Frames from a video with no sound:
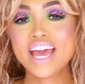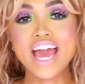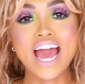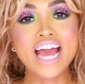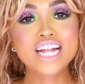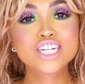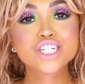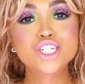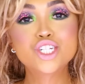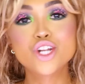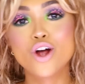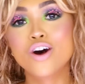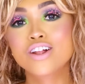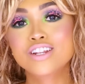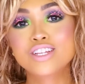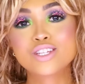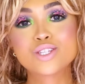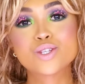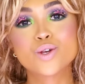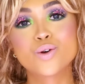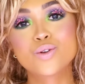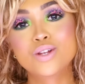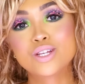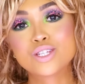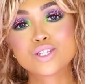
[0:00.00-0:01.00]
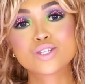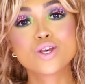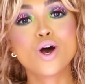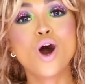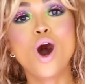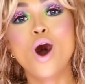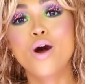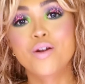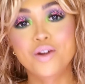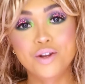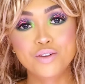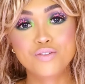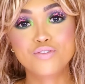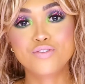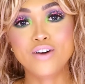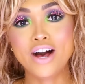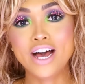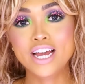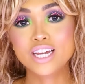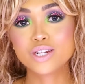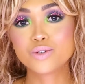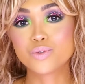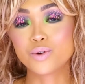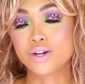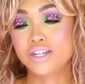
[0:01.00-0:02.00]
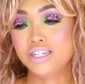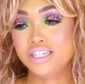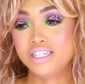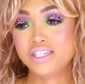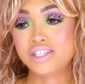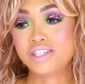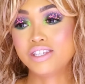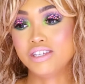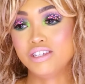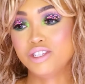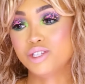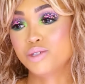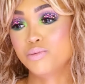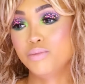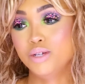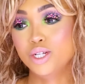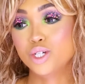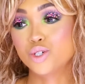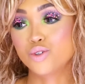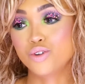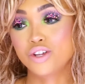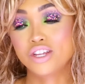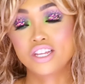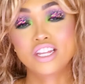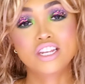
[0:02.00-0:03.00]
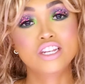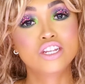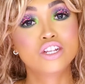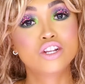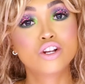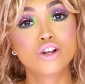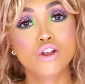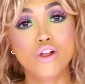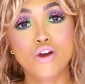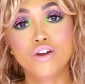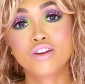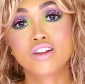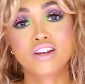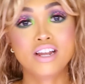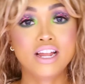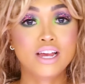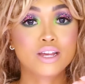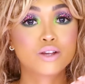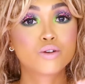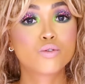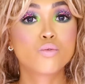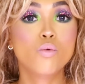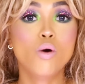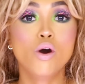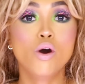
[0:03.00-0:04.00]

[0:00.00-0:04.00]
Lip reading: And John is always horrified when he sees me drinking glug like